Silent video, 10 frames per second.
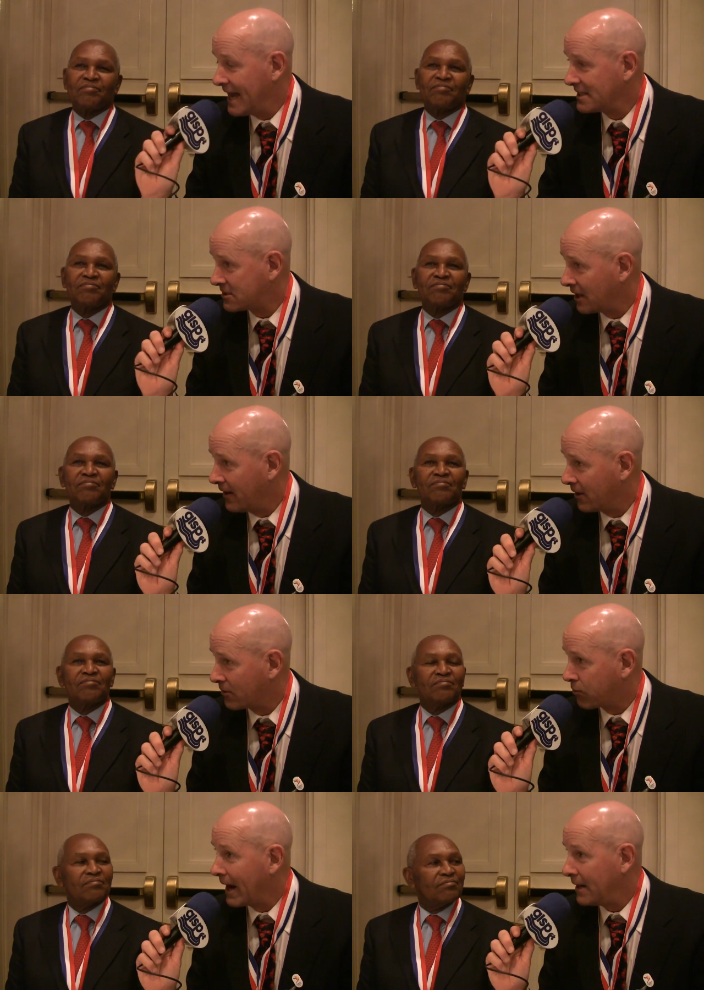Speaker 1: That's uh,
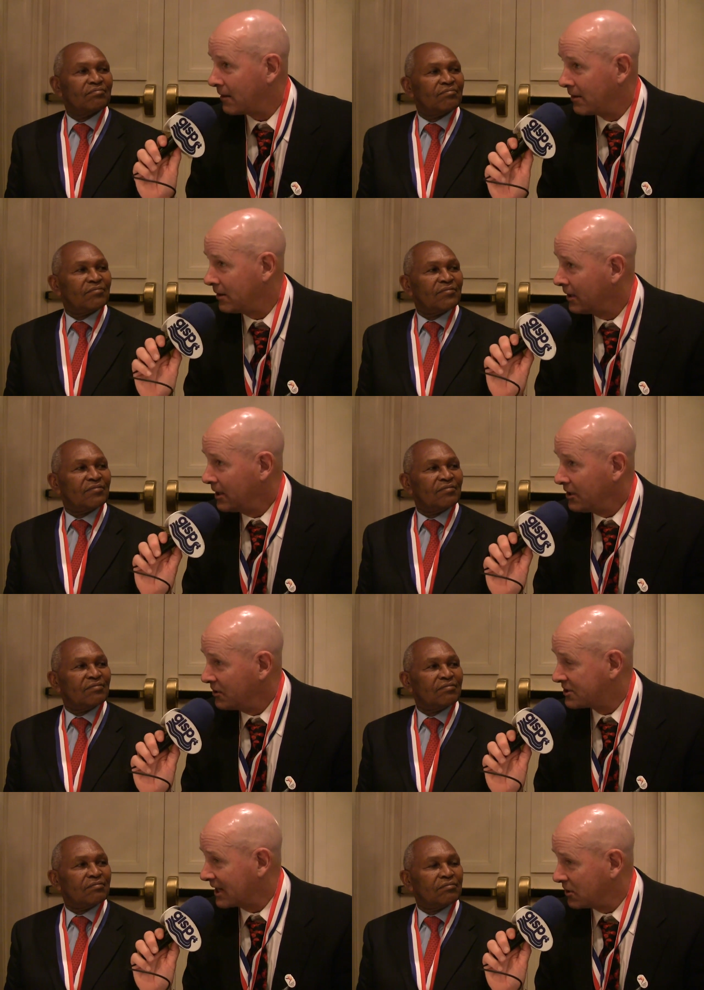great. Uh,
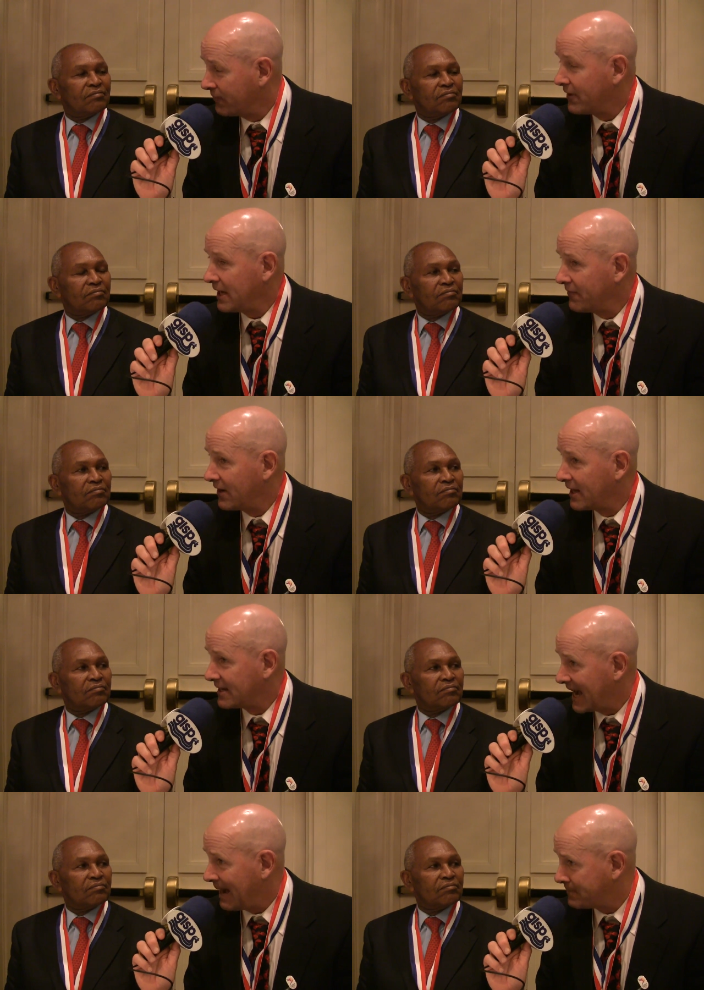you, said you've even
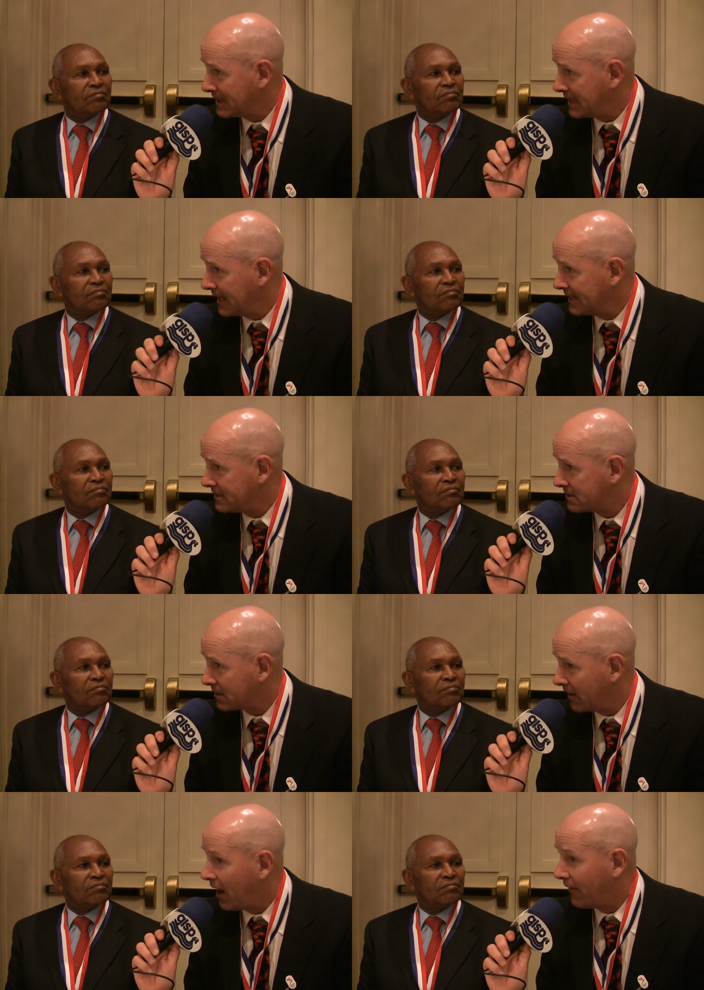adopted
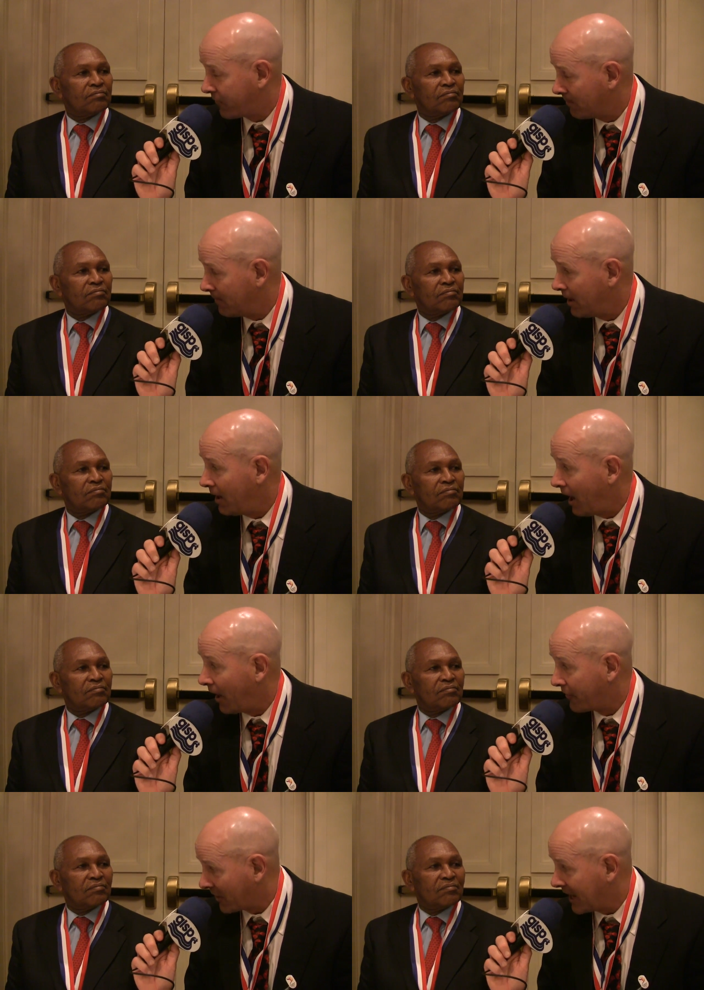kids uh, from
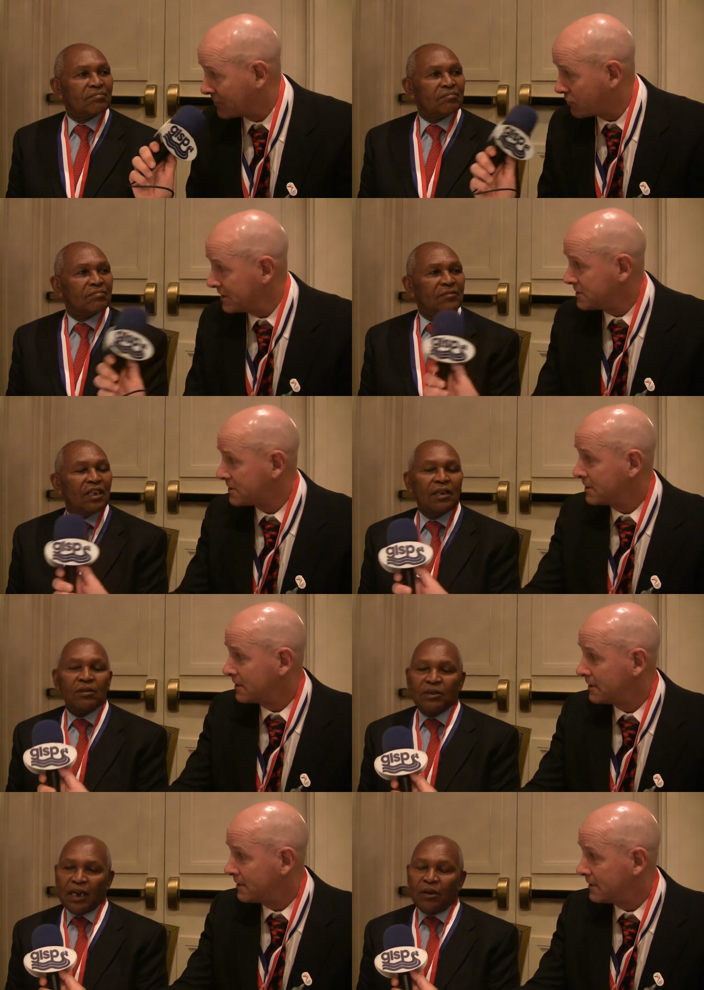other countries?
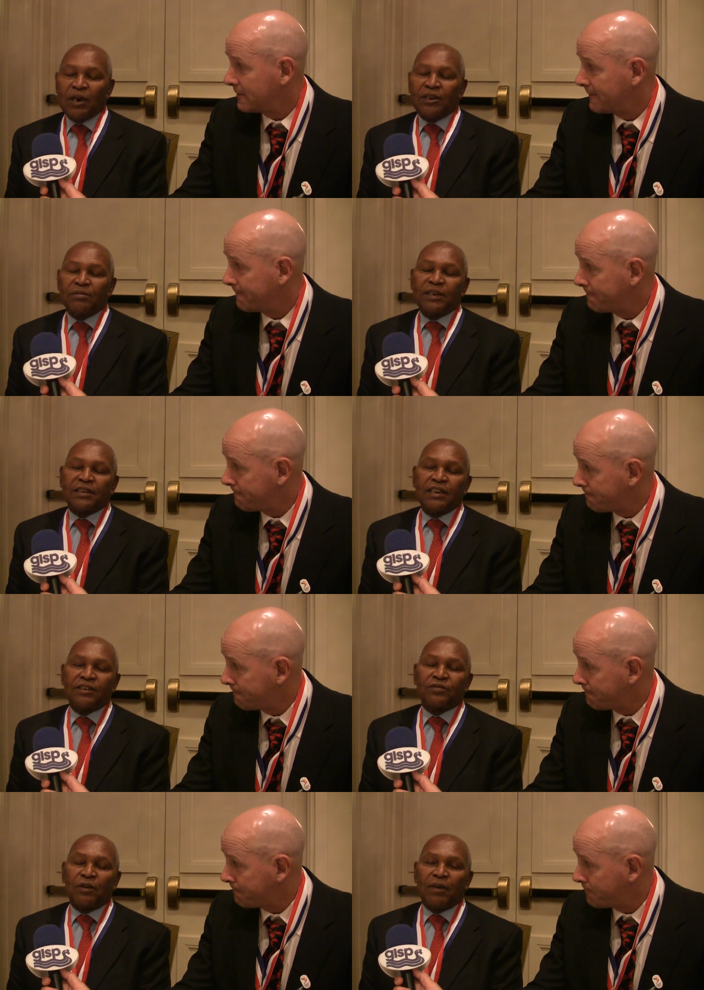
Speaker 2: Yeah, we adopted
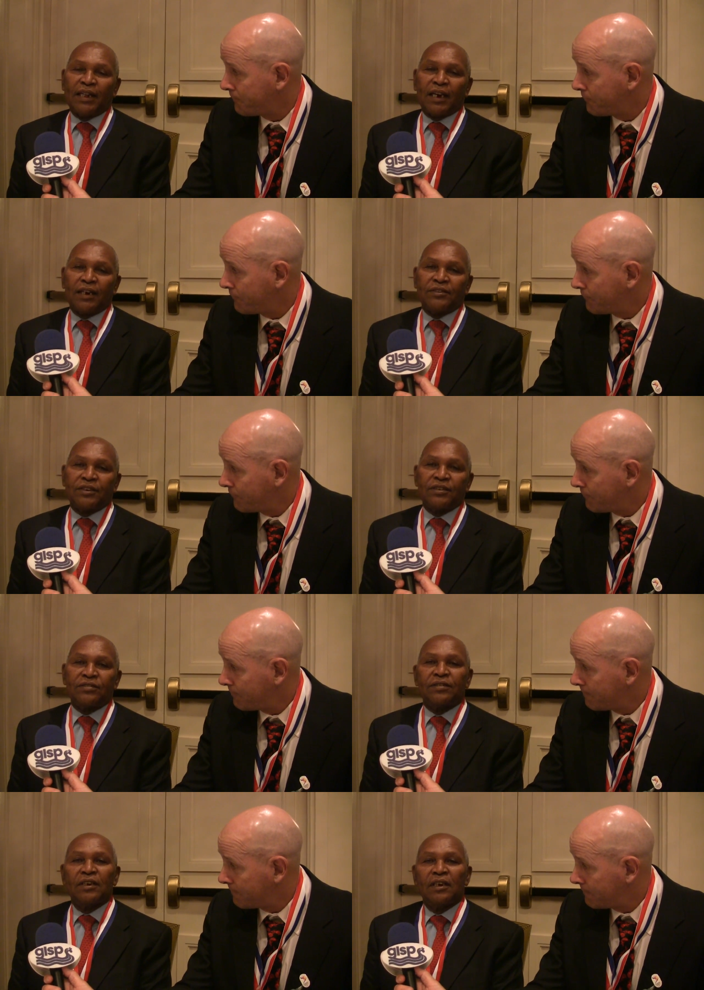kids from other
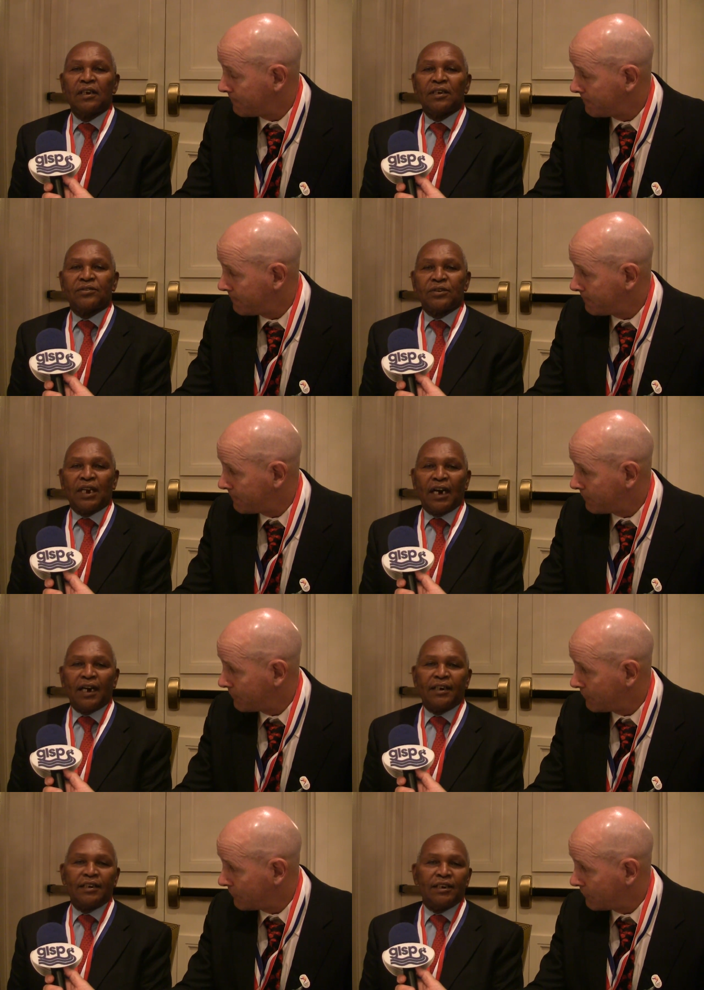countries
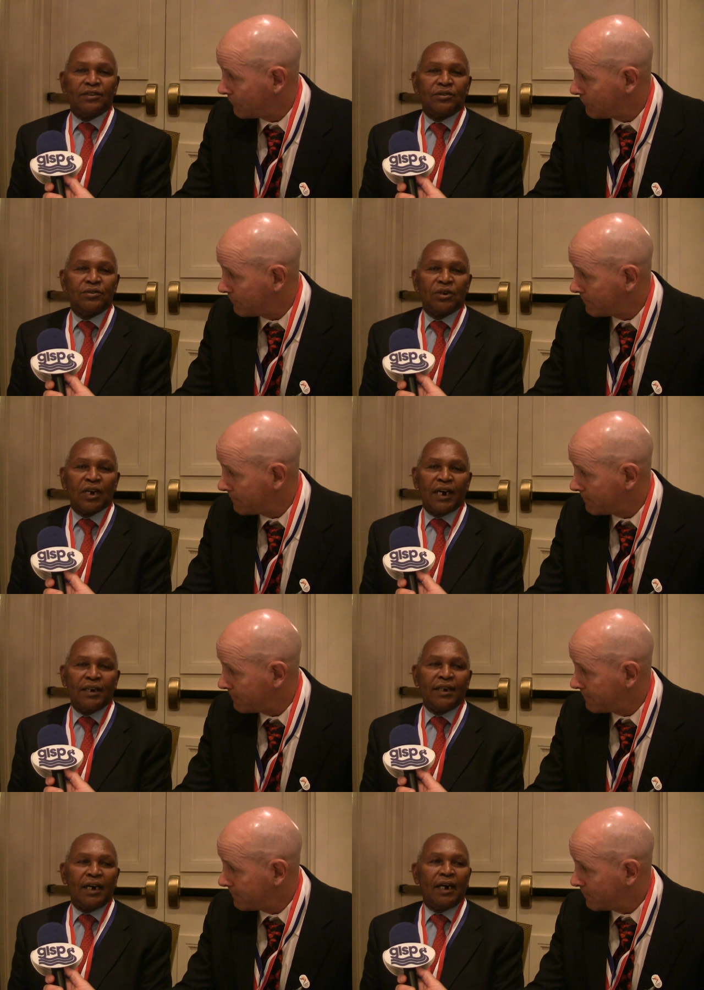Sudan, eh,
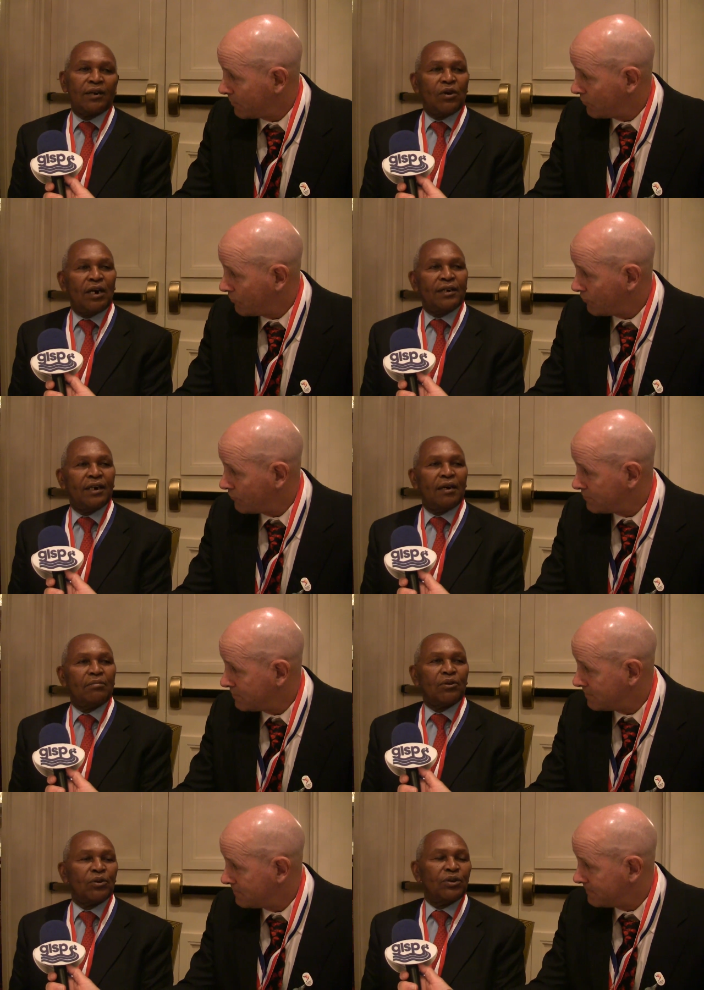Uganda,
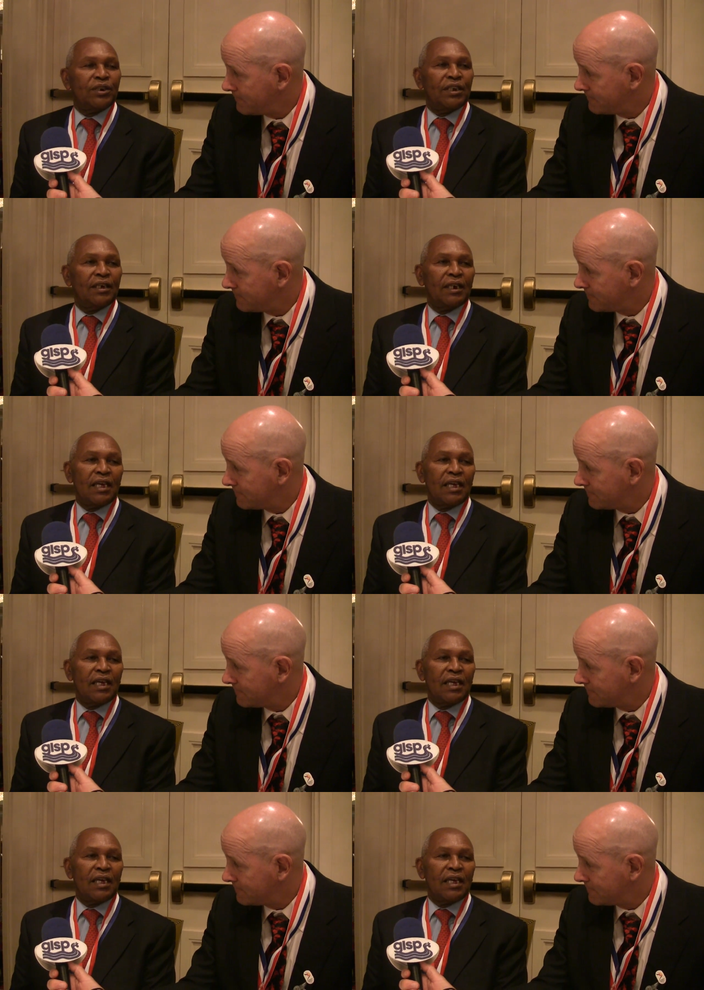Rwanda, Burundi,